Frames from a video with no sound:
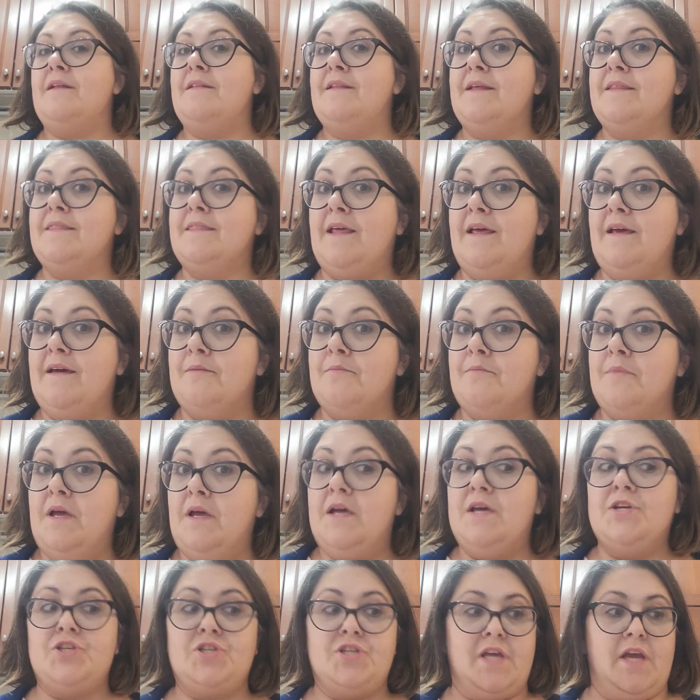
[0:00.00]
to let
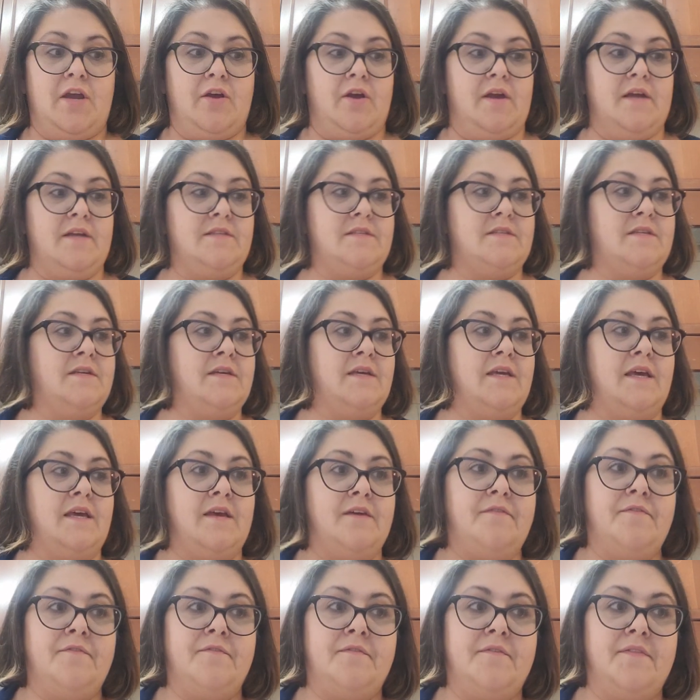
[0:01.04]
them share it
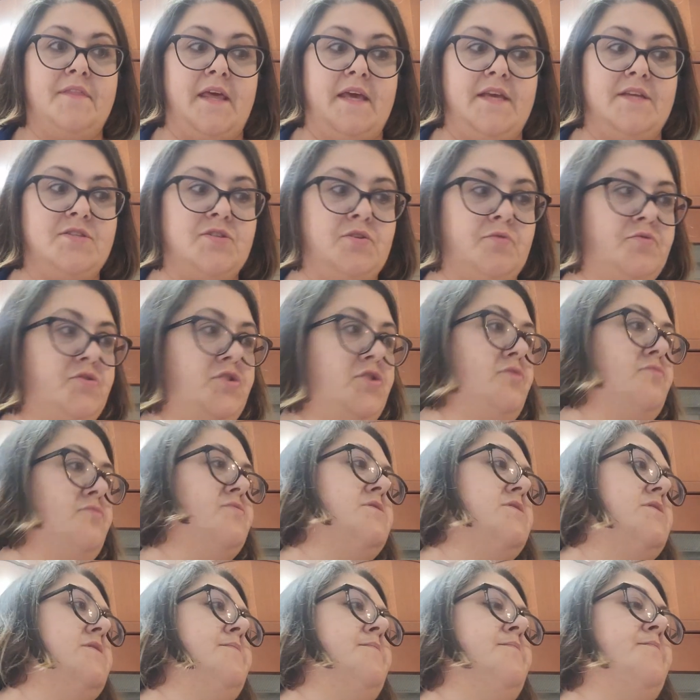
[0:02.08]
if they so
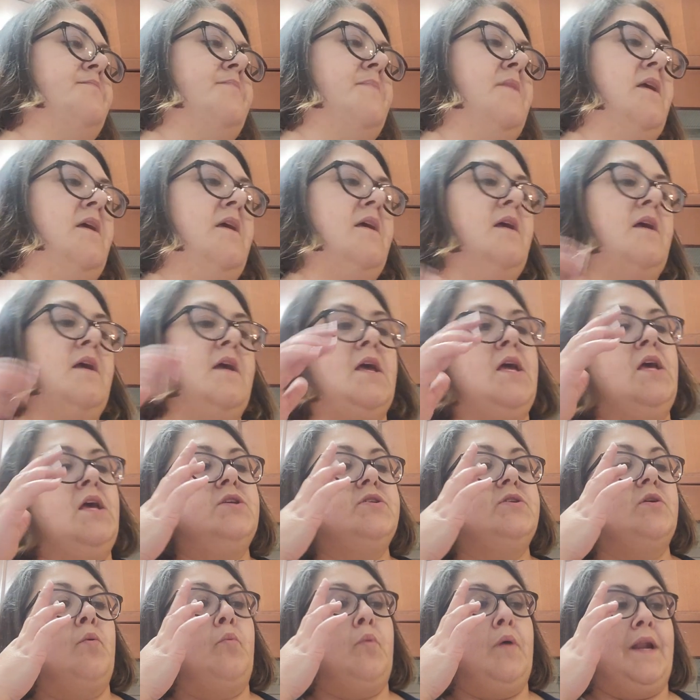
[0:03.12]
choose.
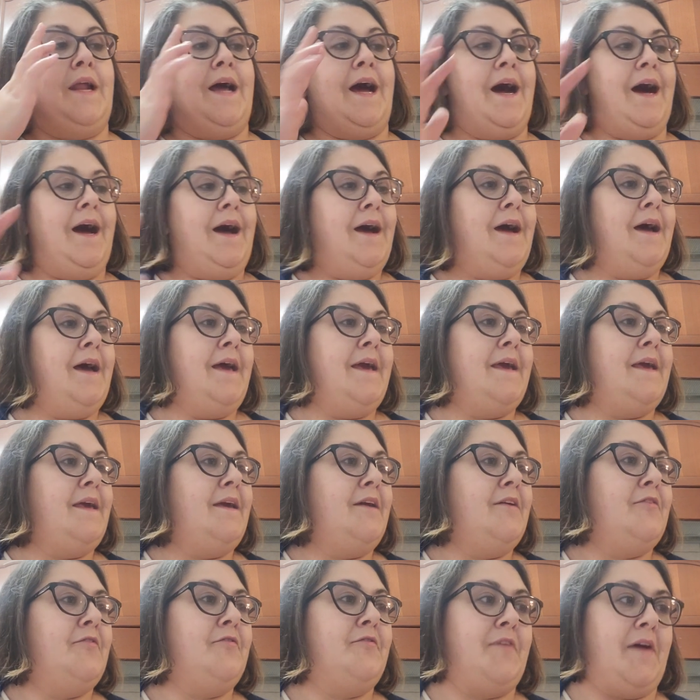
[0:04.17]
So what
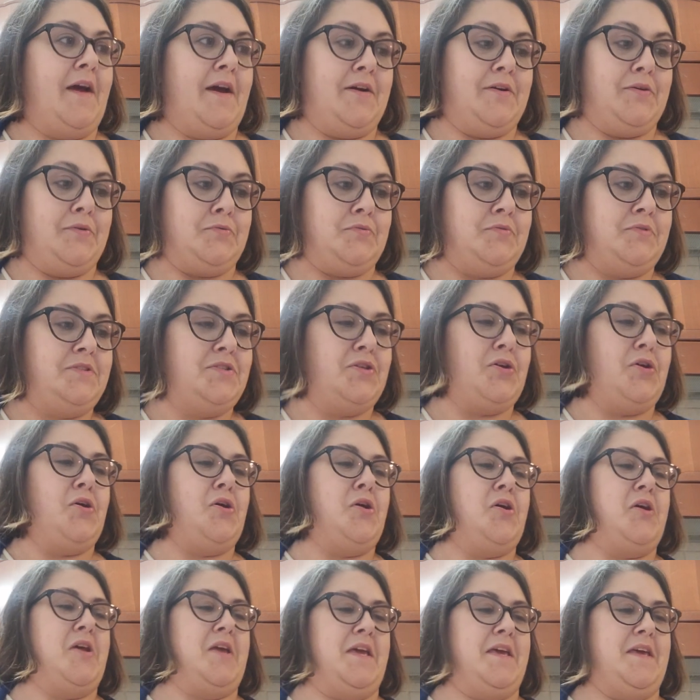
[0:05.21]
I found
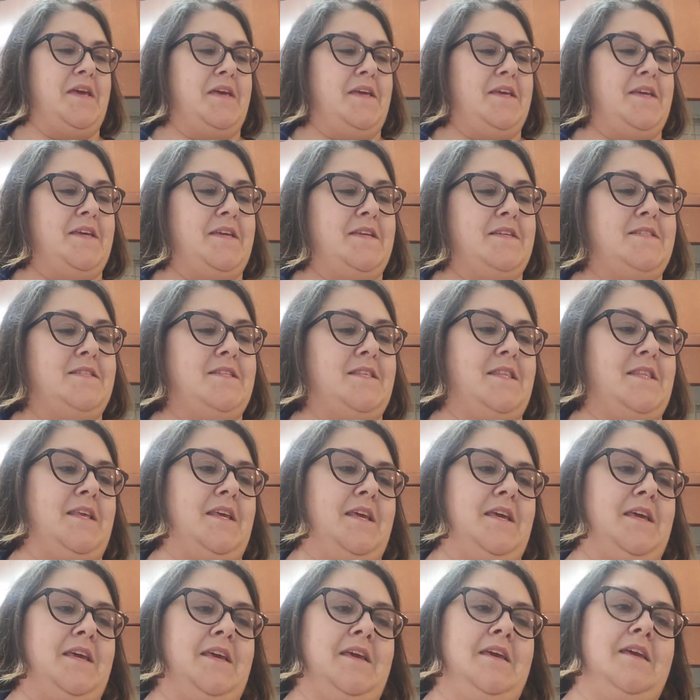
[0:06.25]
is
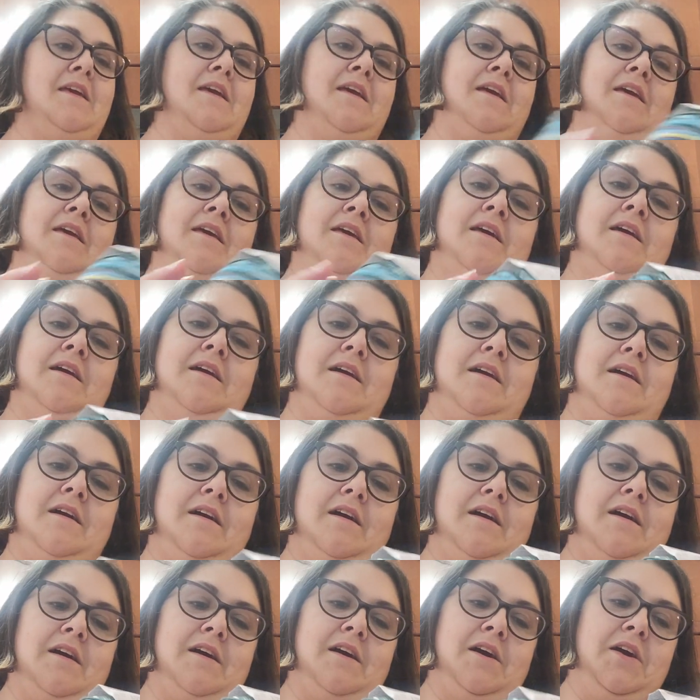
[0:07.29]
the
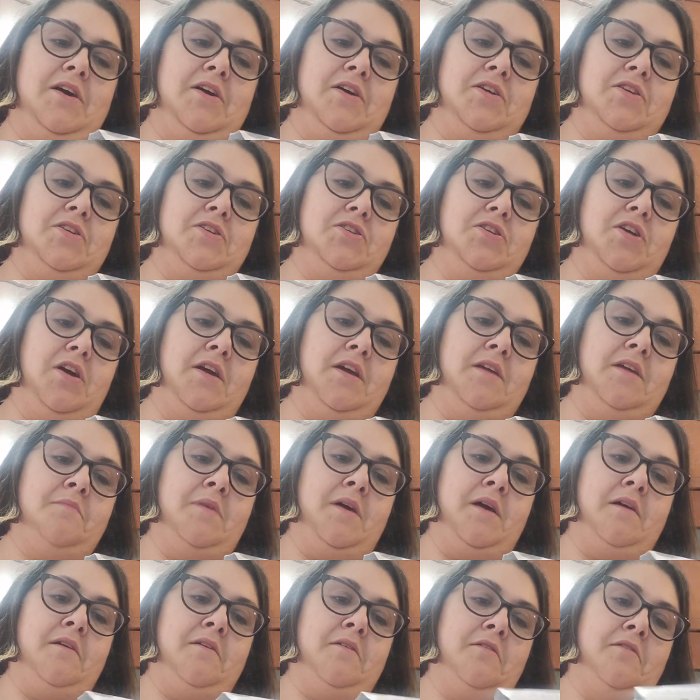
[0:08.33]
uh,
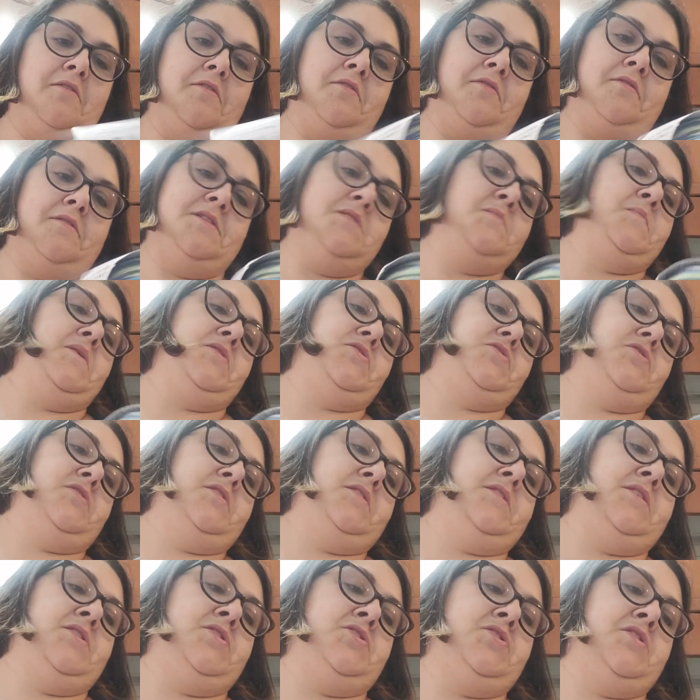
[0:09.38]
Schachenmayr Special
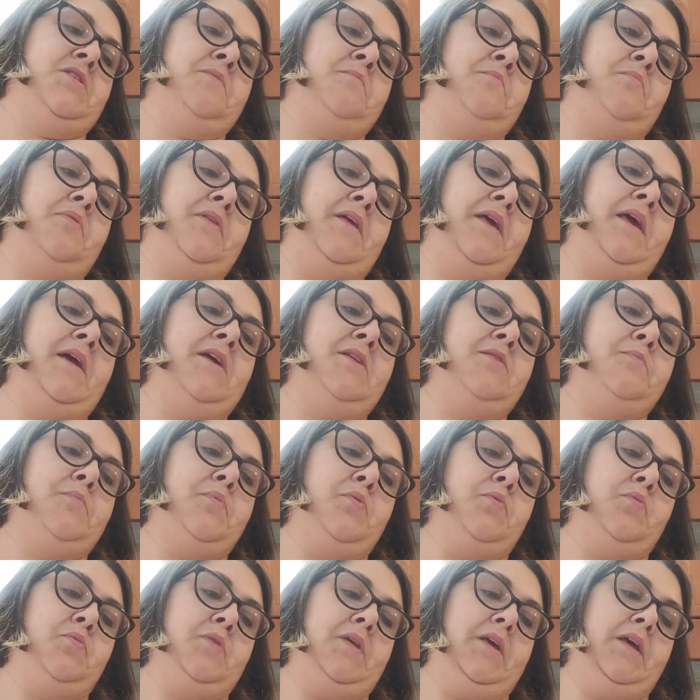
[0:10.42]
Edition Planned
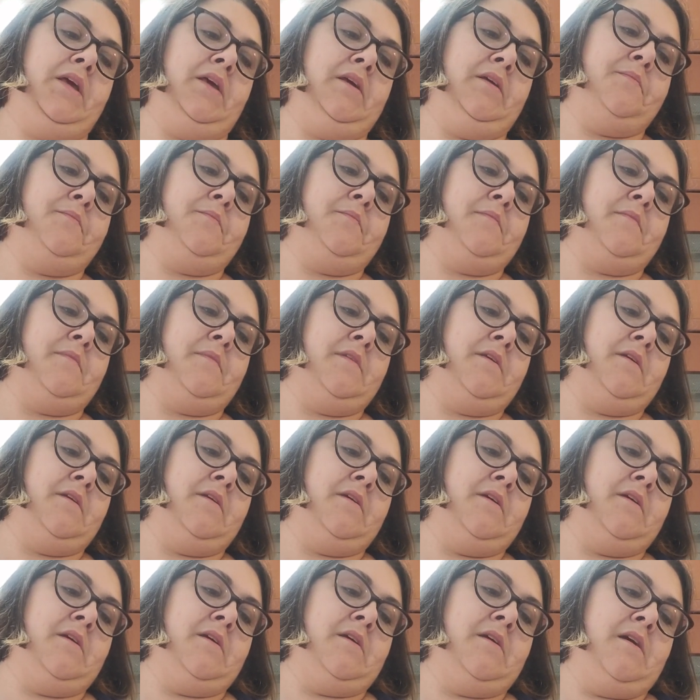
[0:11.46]
Pooling.
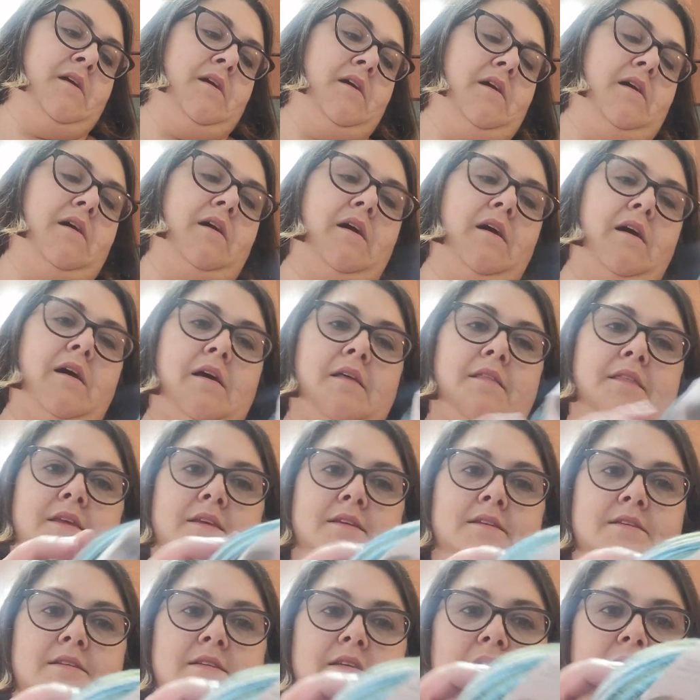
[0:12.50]
Uh, this